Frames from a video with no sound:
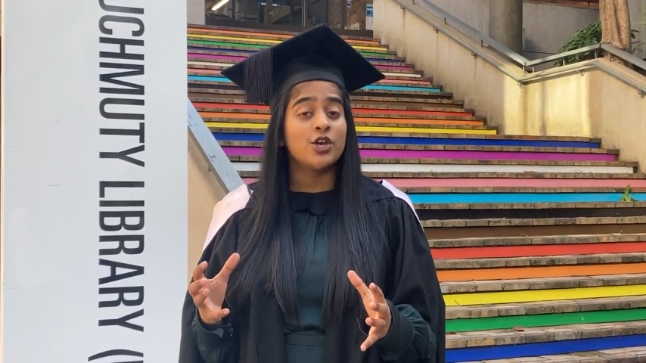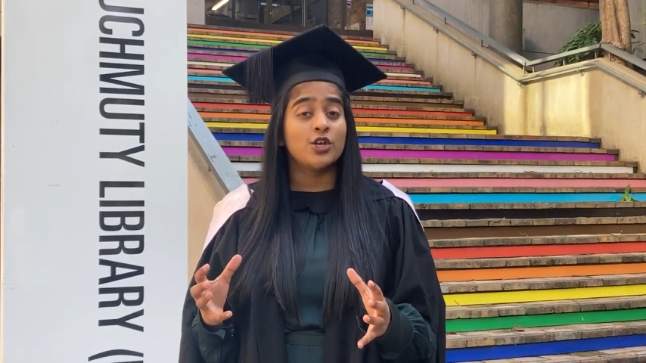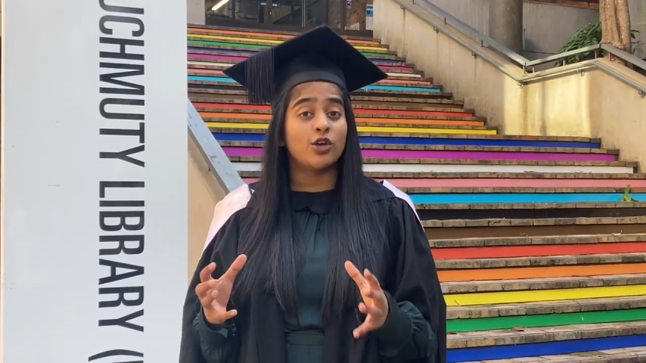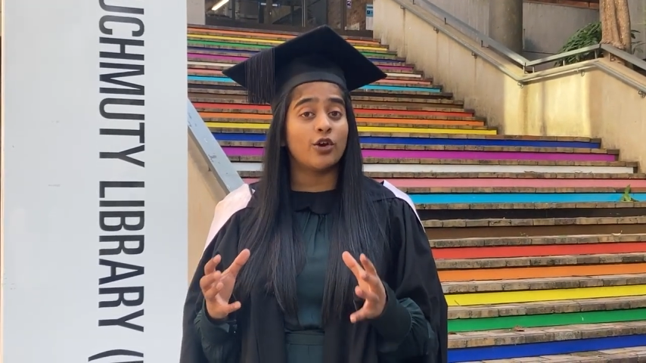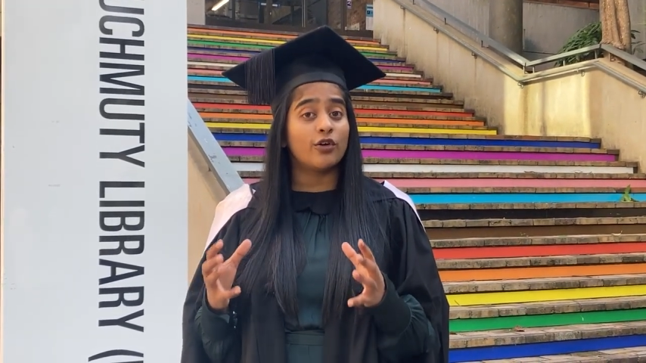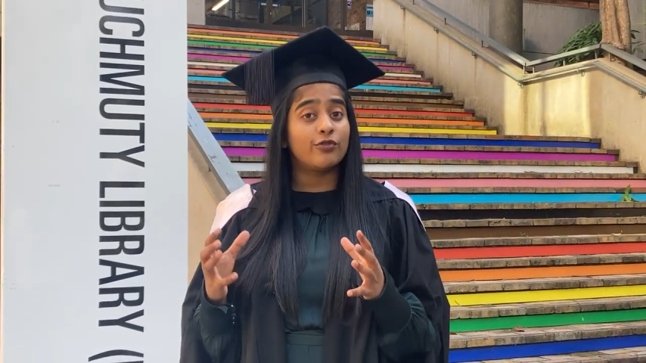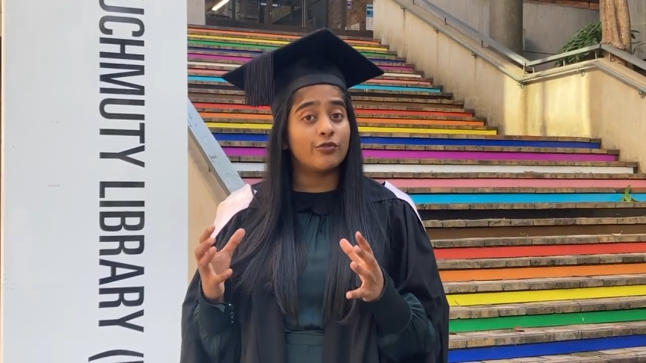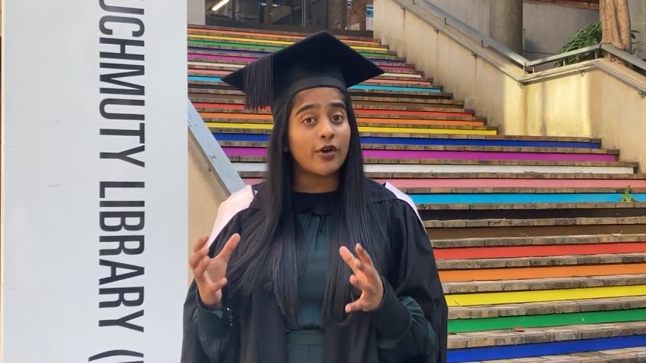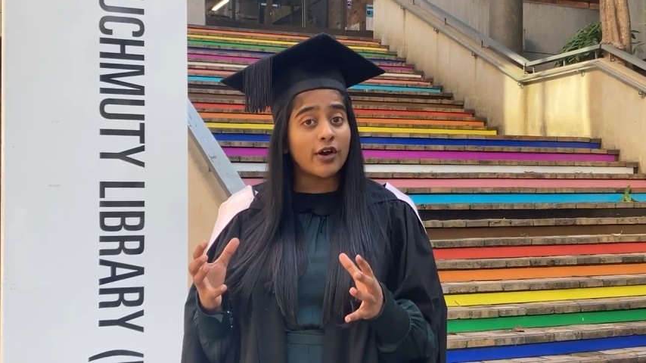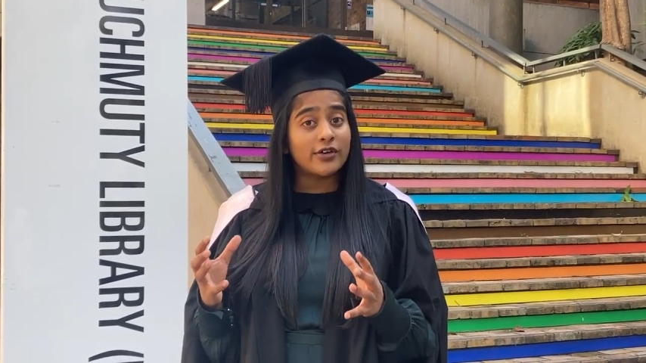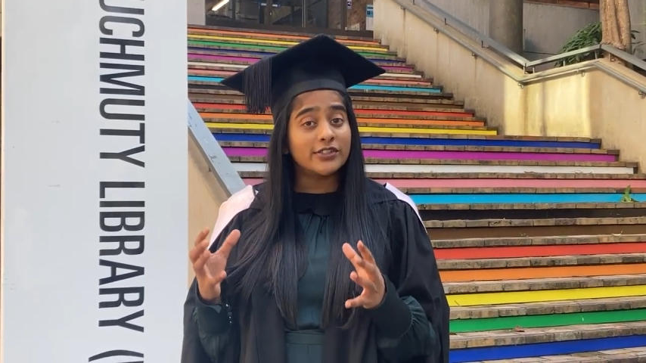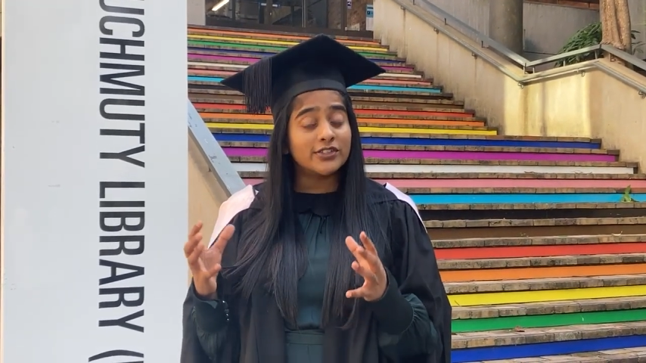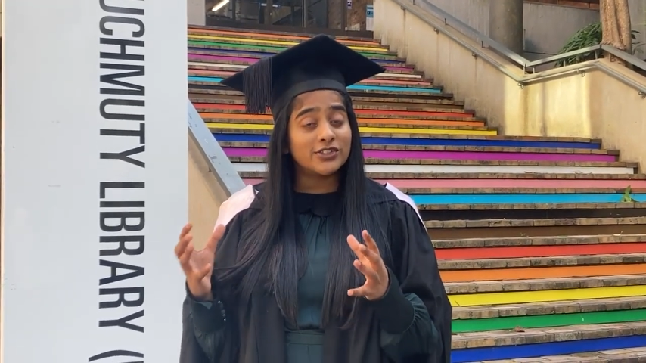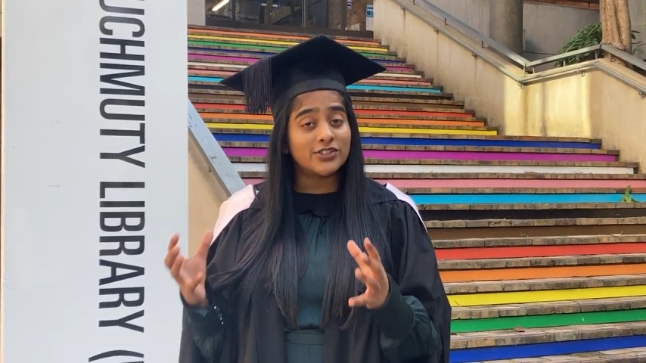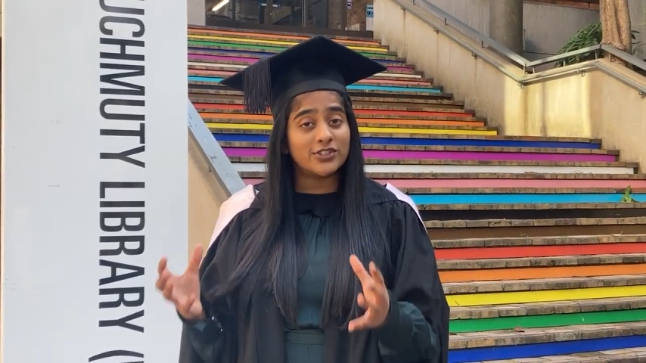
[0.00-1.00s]
You're a
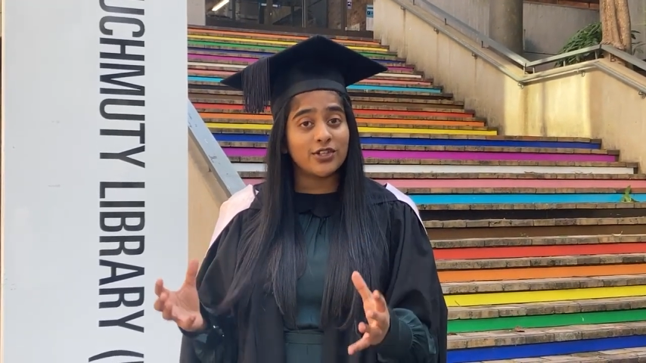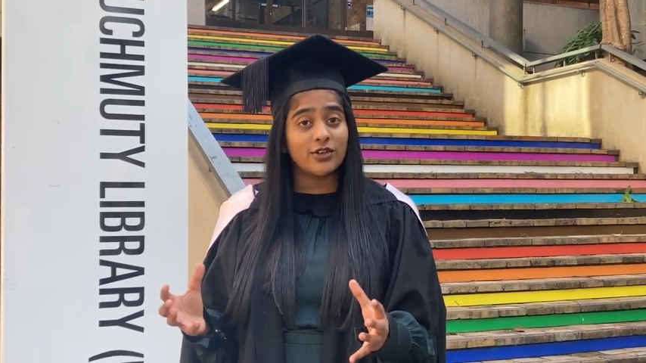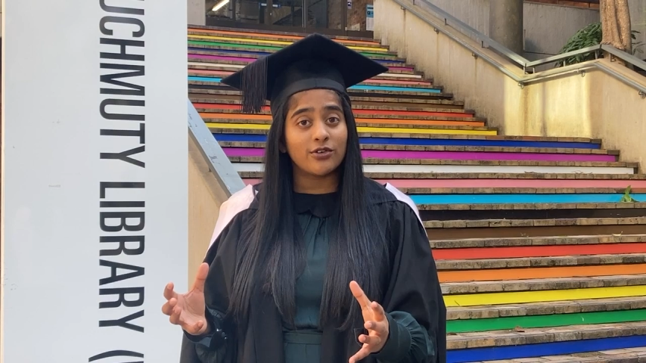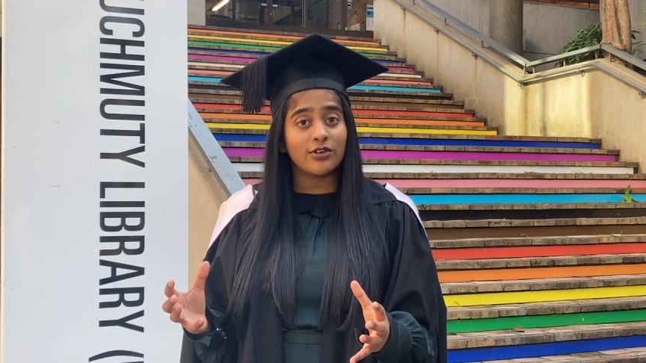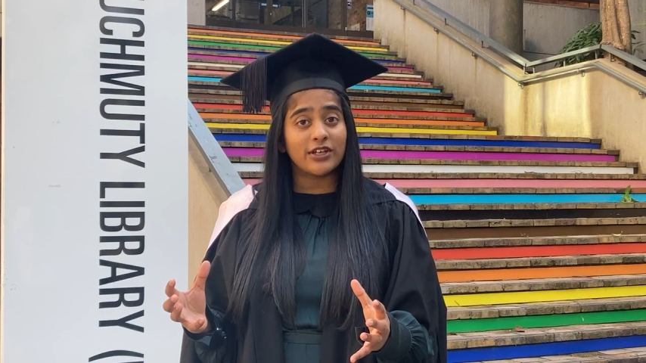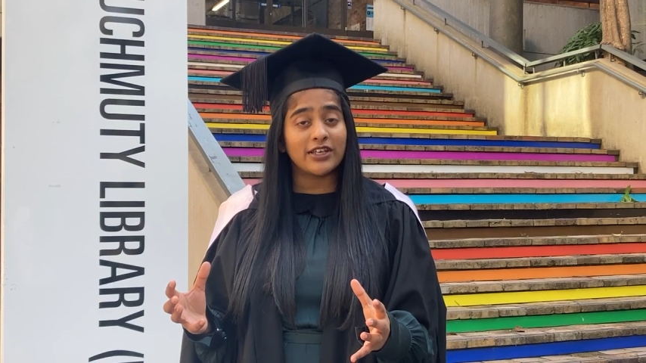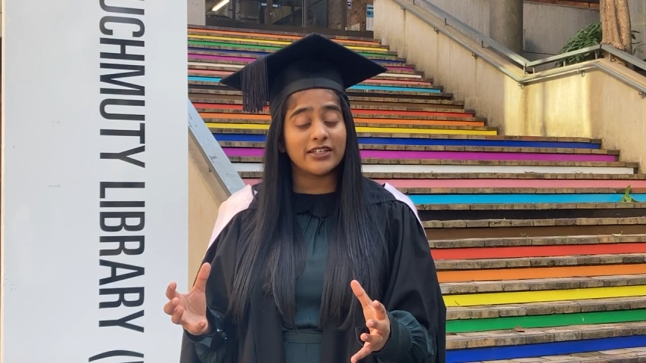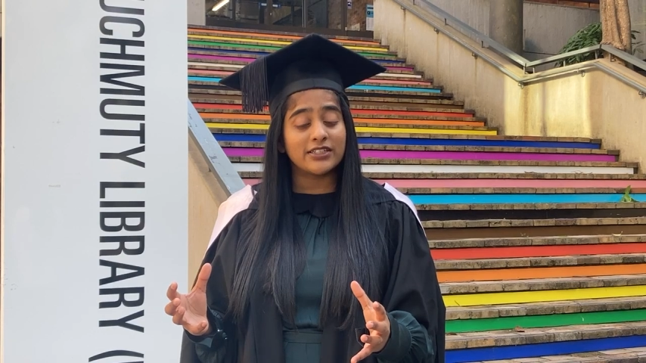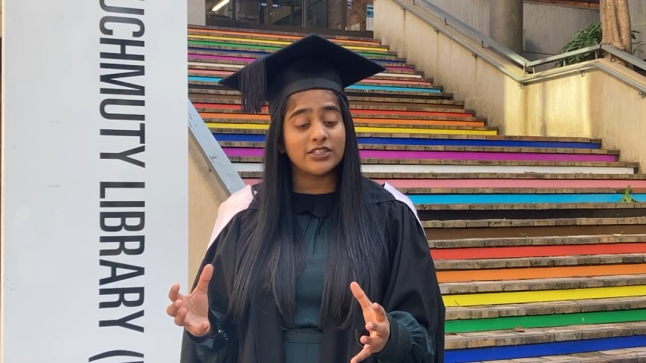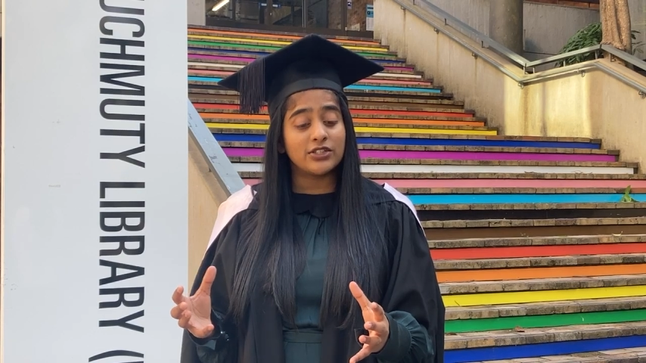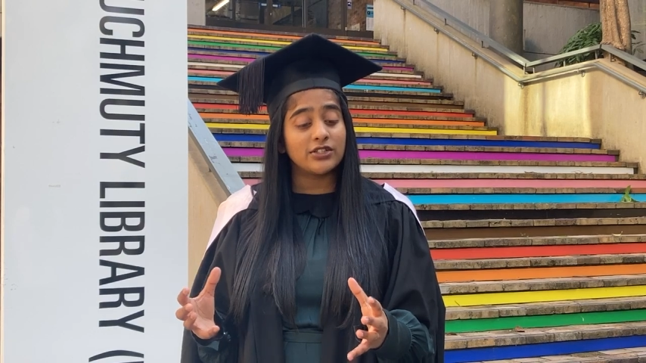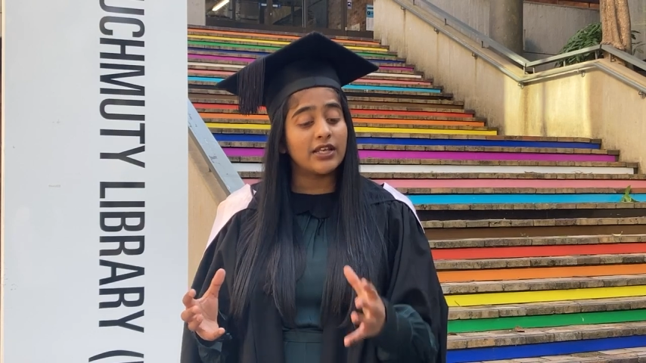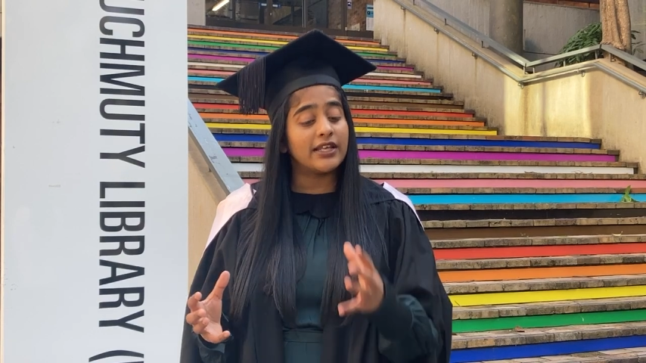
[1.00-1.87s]
foreign student.